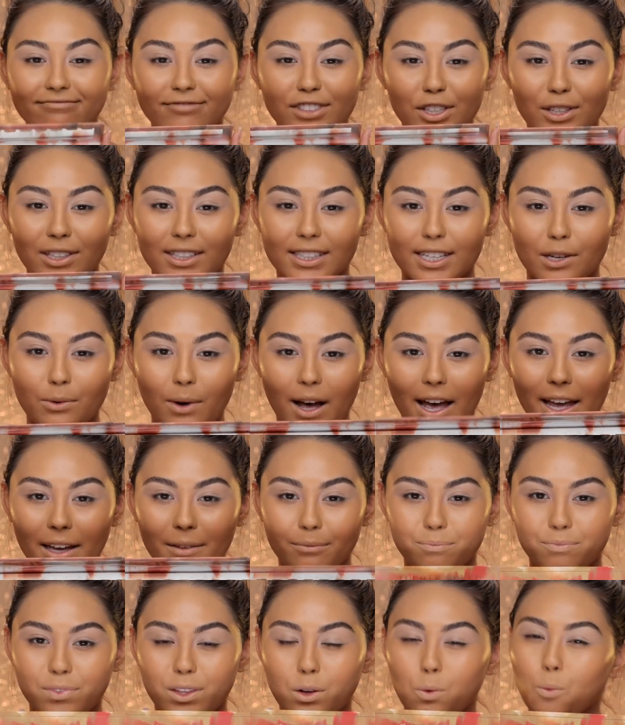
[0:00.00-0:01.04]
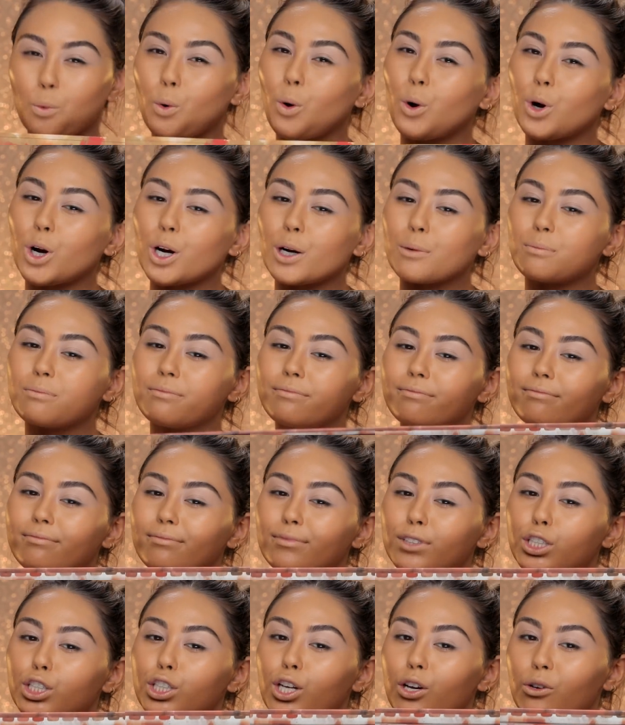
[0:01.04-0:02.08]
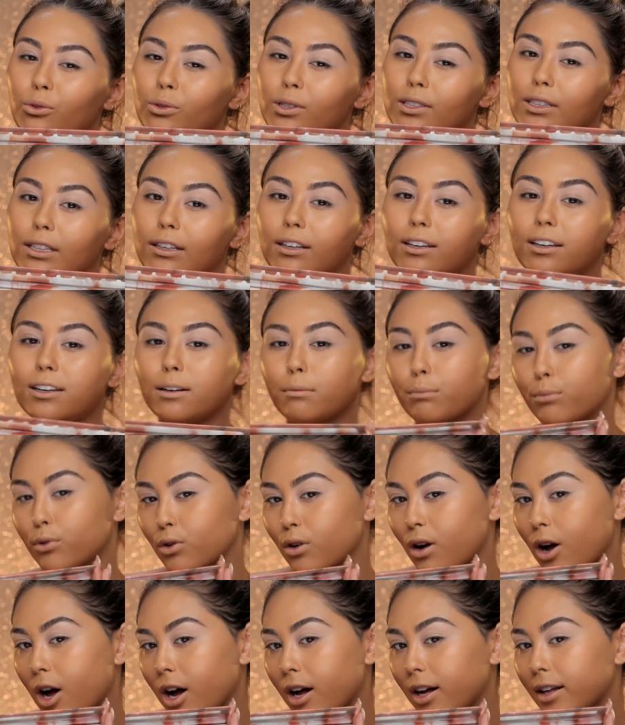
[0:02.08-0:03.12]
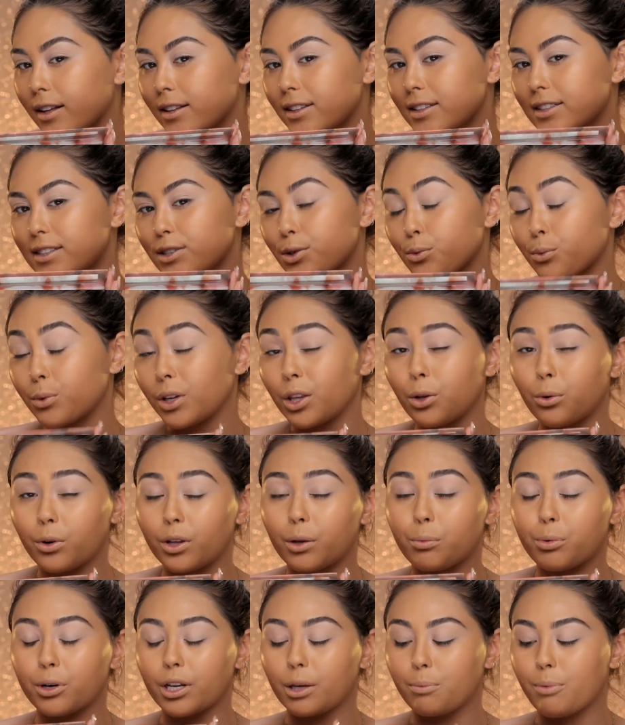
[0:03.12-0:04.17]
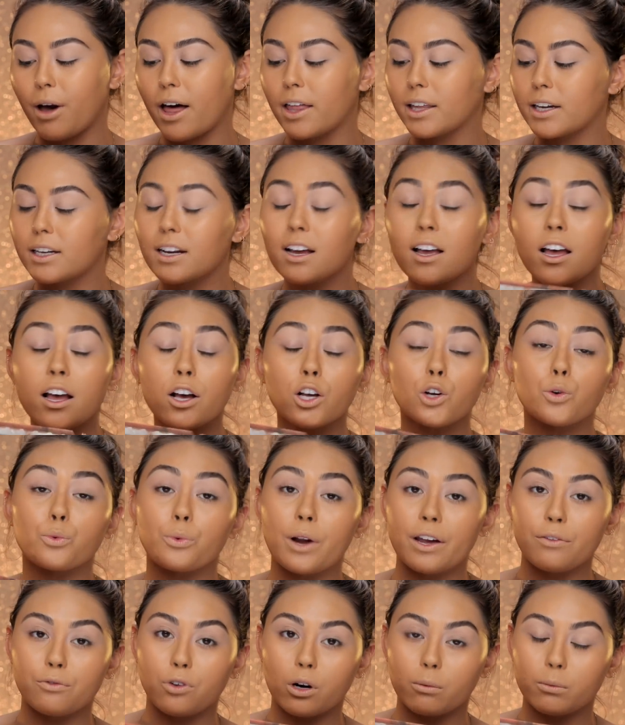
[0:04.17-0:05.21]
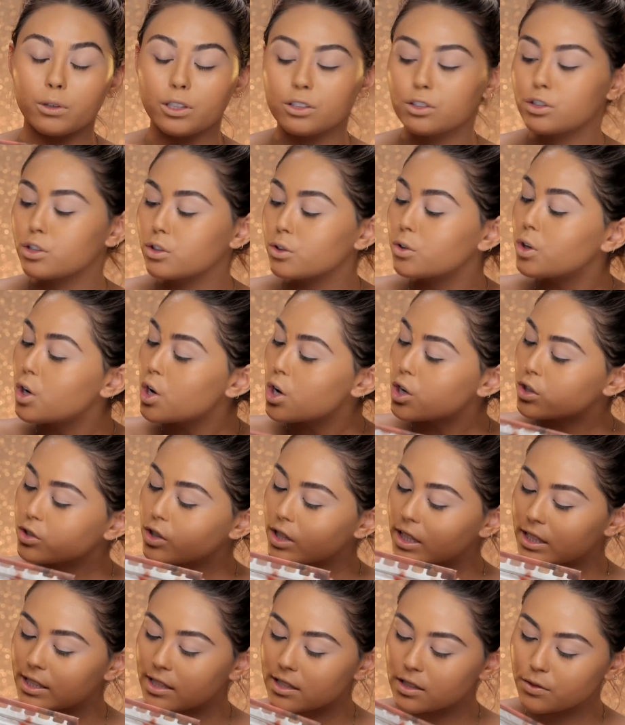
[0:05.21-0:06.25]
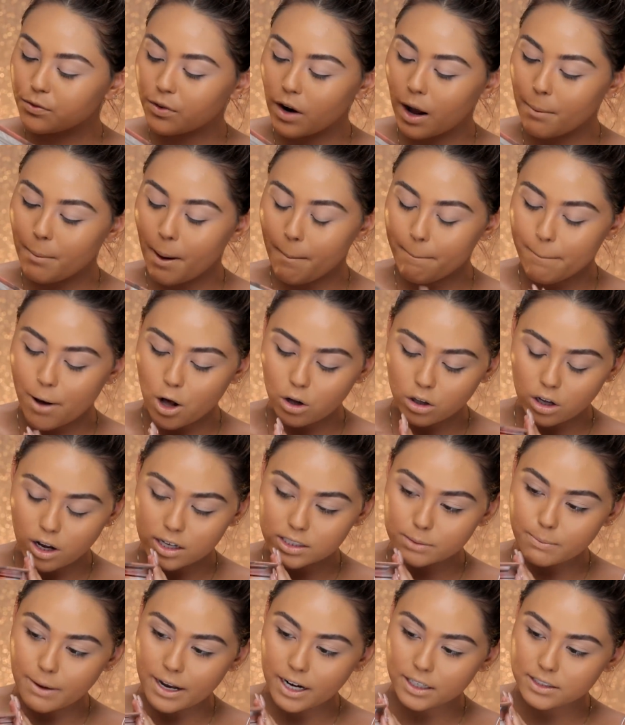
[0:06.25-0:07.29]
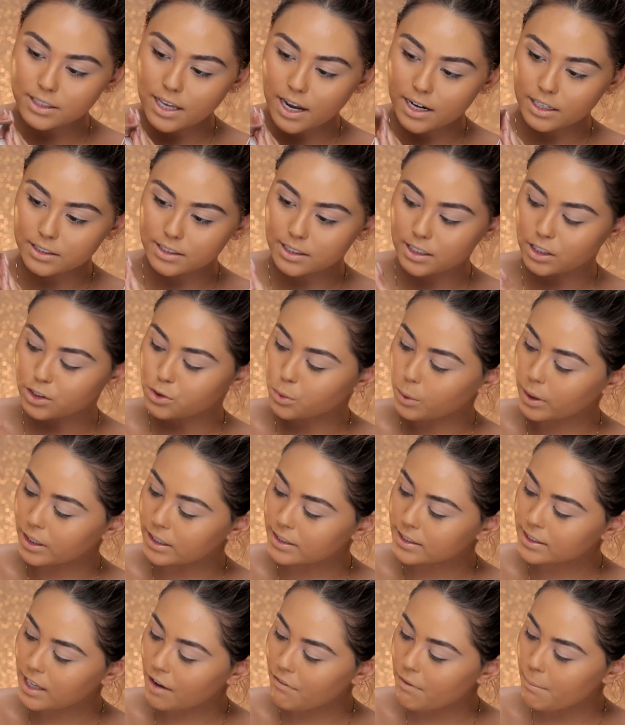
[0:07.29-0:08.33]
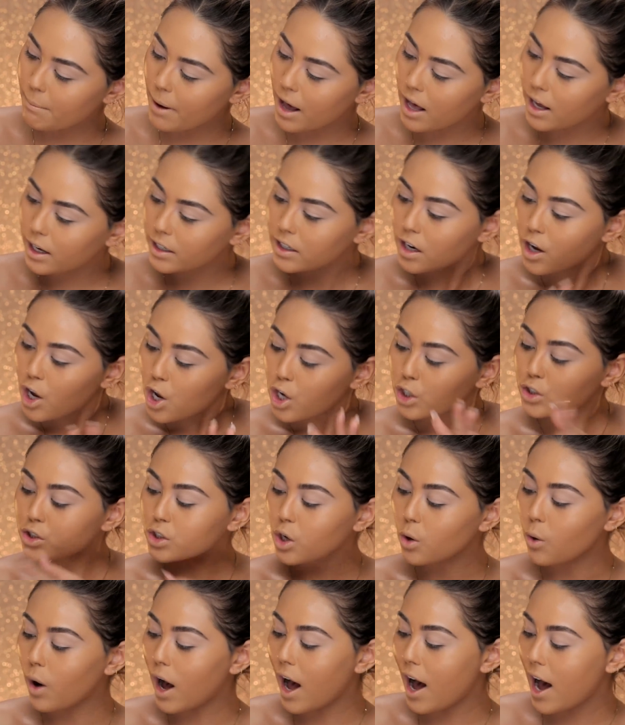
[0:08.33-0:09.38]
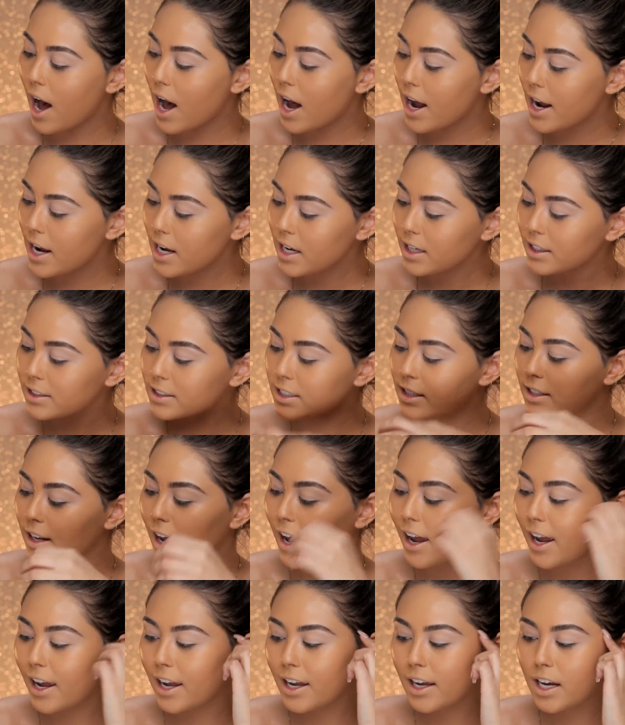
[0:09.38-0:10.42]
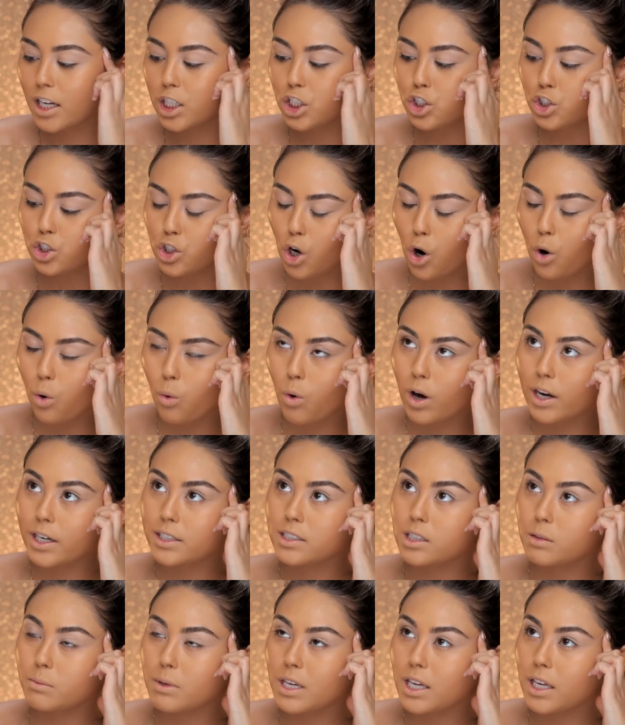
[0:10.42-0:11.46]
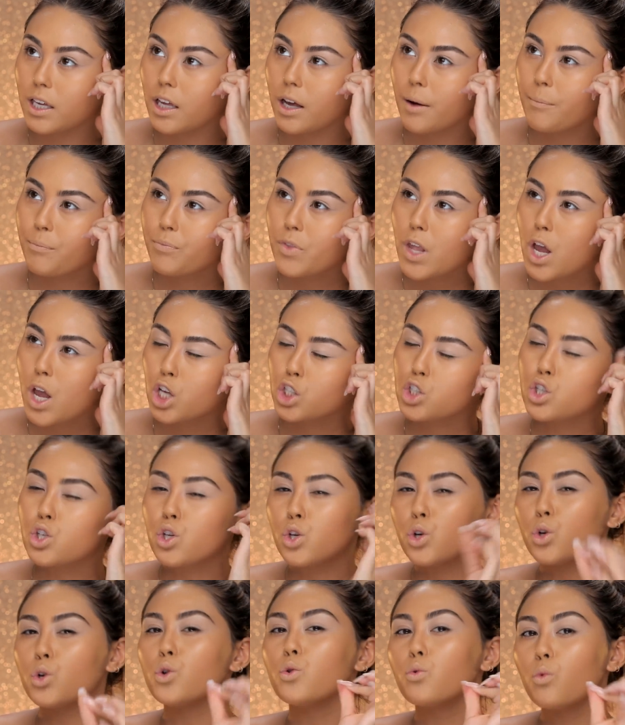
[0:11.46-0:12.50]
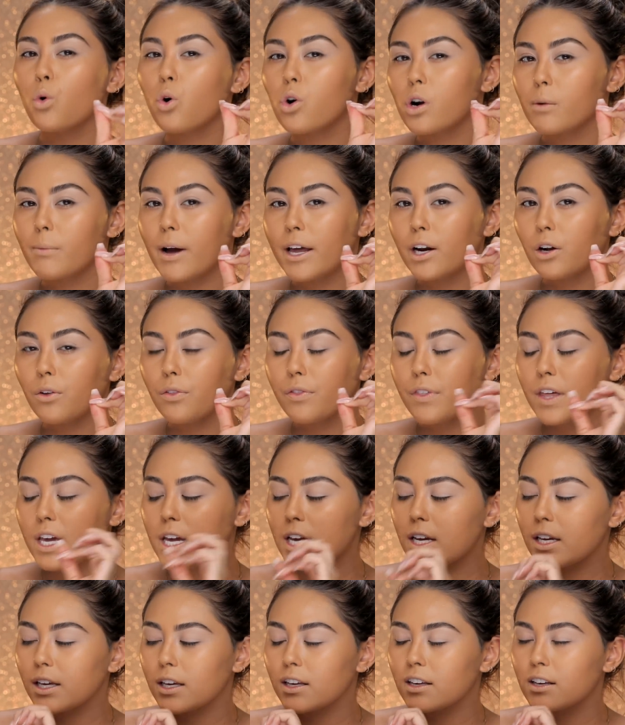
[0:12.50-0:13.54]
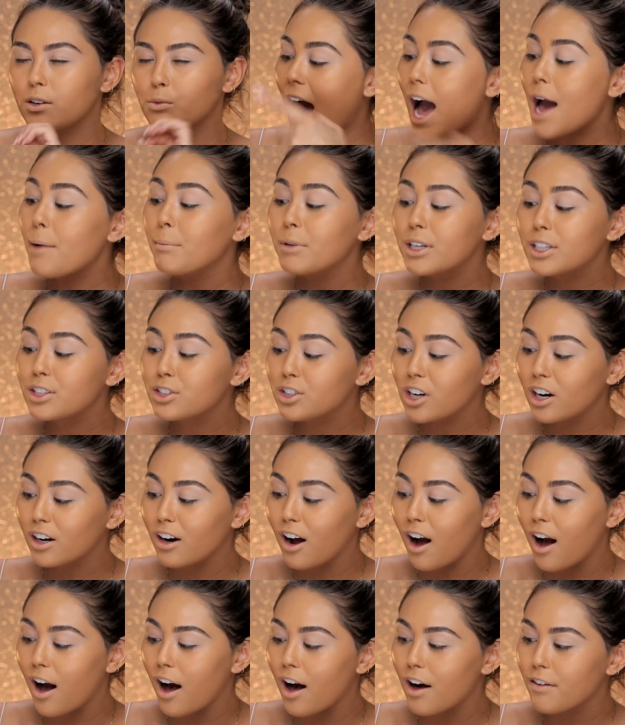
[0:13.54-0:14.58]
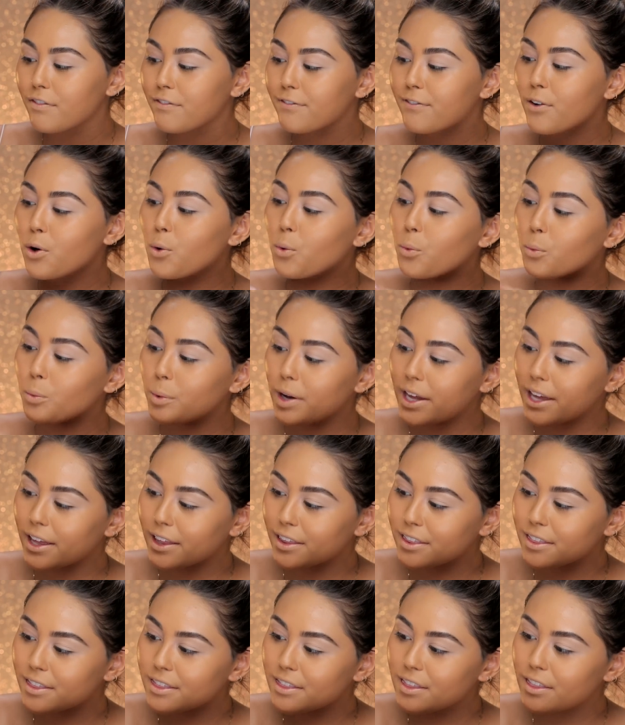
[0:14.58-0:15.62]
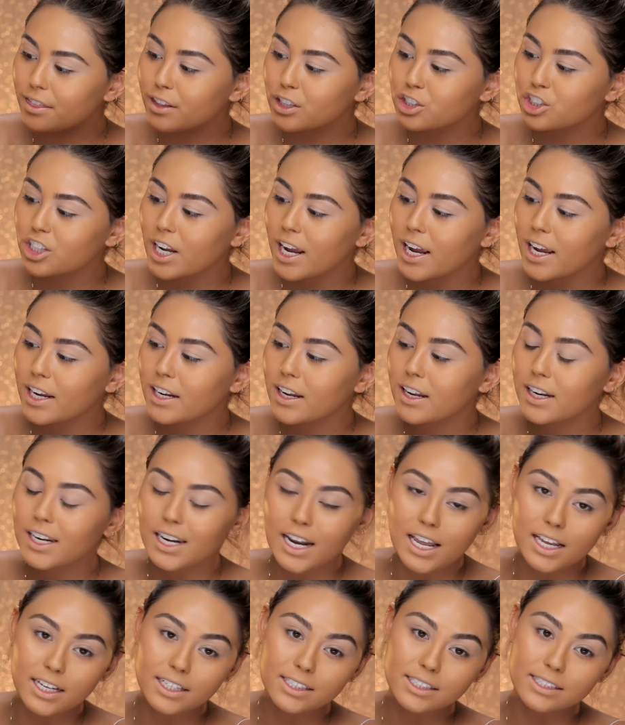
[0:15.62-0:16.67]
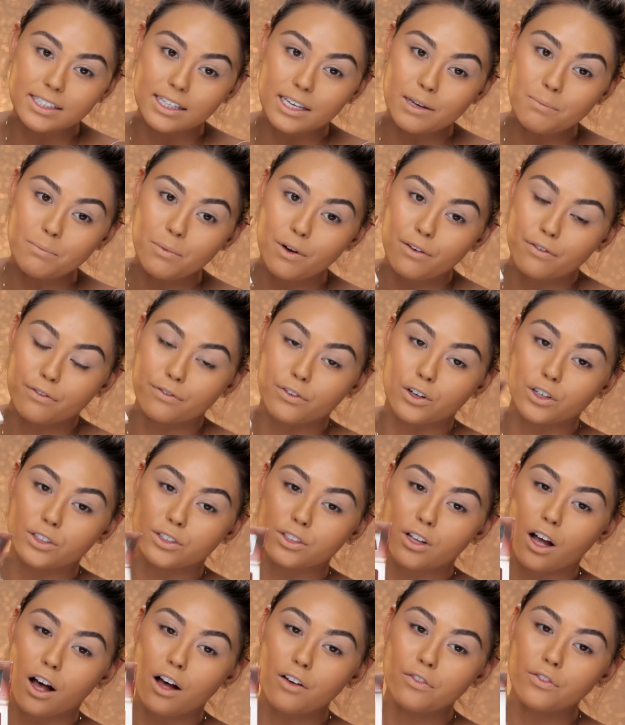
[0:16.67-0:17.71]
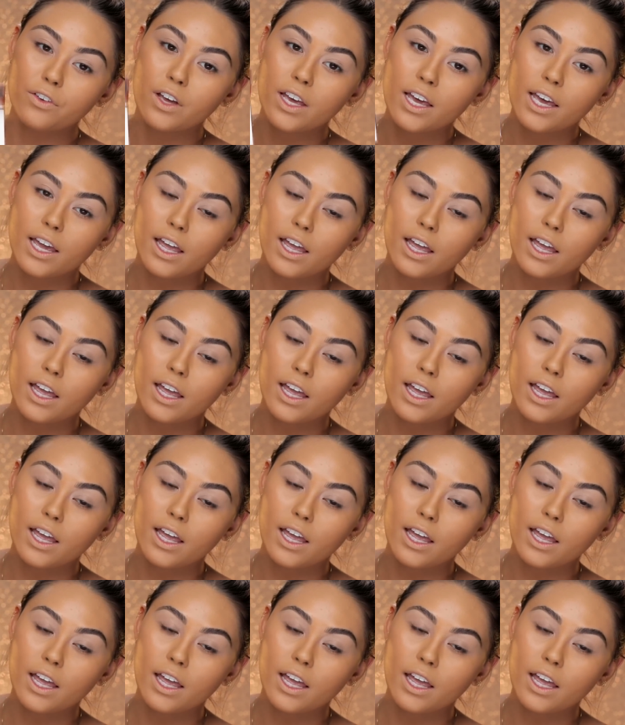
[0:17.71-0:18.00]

You can see why. Warm, toasty bronze really really pretty palette great formulas too so this is from melt cosmetics and it's the 27 palette so i today don't want it to be too warm i don't think i'm gonna start off with the shade Naked Sleep, first off.